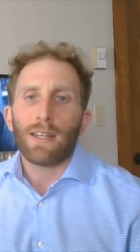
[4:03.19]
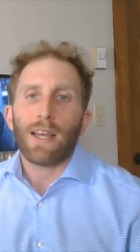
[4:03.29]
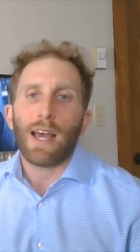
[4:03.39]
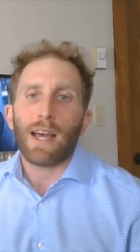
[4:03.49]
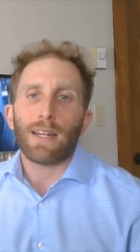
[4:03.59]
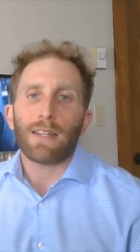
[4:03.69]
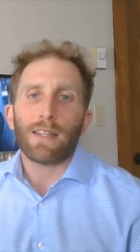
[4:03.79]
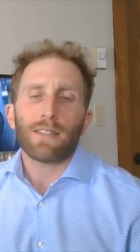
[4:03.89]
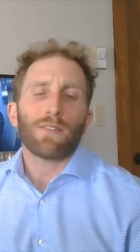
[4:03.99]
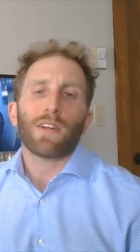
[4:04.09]
And
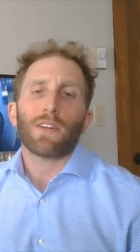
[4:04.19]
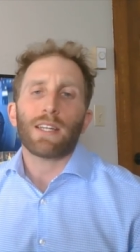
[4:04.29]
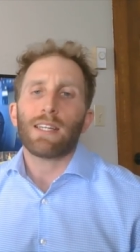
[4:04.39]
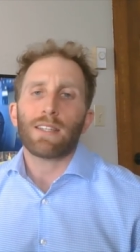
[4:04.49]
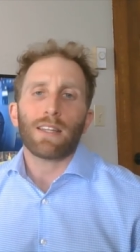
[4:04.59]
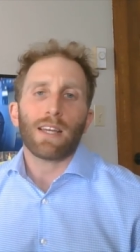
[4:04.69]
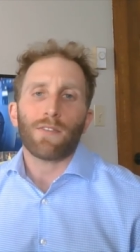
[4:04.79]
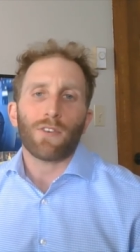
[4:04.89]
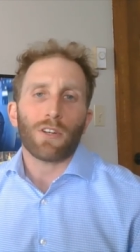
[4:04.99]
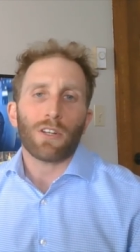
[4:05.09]
this is a very easy
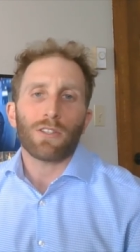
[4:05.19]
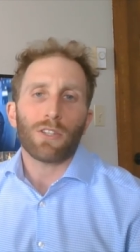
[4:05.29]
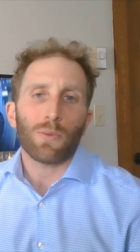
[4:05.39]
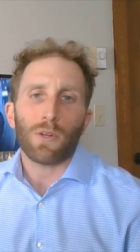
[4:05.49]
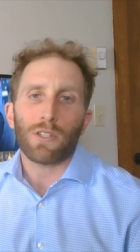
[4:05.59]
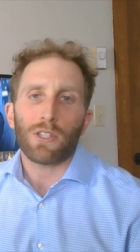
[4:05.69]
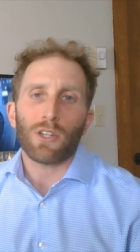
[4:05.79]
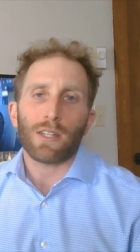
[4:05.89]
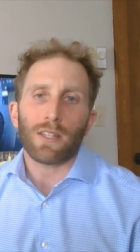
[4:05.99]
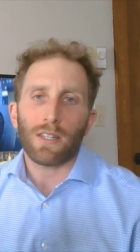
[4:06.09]
thing for consumers to
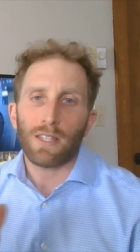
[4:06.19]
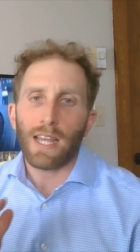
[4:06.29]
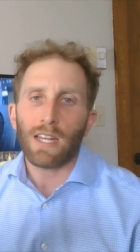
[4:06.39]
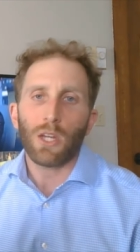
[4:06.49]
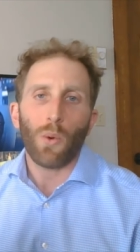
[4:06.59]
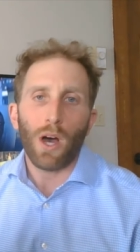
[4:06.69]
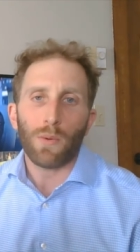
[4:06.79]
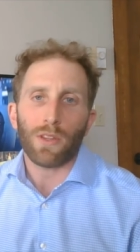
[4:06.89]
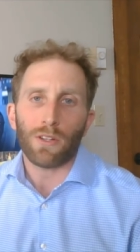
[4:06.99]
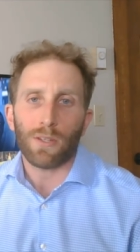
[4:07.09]
just continue on
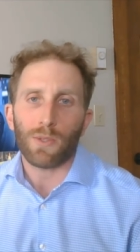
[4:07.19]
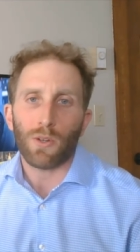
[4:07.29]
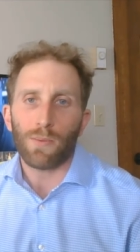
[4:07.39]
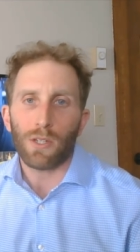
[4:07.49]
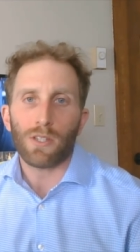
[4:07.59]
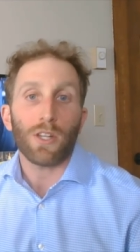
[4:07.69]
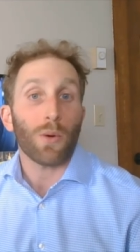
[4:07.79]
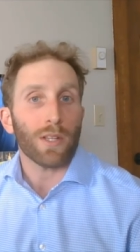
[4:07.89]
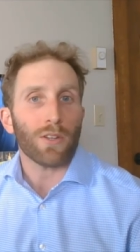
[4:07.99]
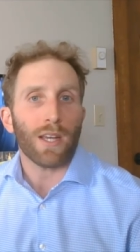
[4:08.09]
with their subscriptions,
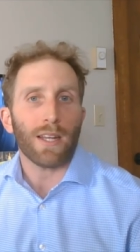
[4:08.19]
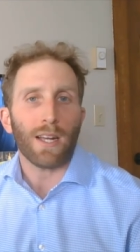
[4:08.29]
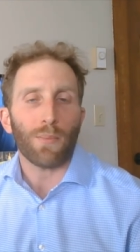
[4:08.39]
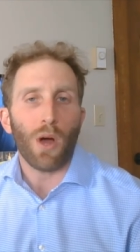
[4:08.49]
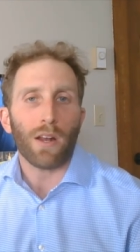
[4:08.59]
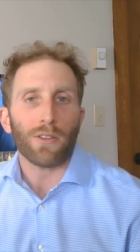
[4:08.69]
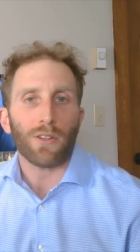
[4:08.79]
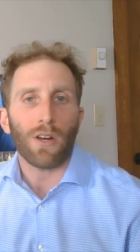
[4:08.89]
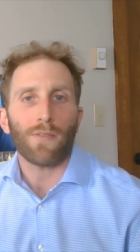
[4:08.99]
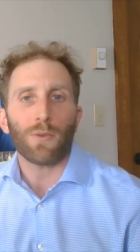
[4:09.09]
knowing they're getting a product they're
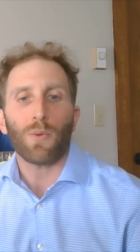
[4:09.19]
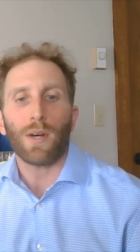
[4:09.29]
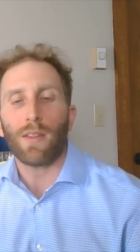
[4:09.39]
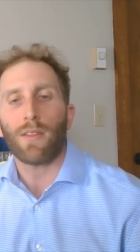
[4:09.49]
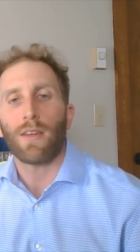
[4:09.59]
comfortable with.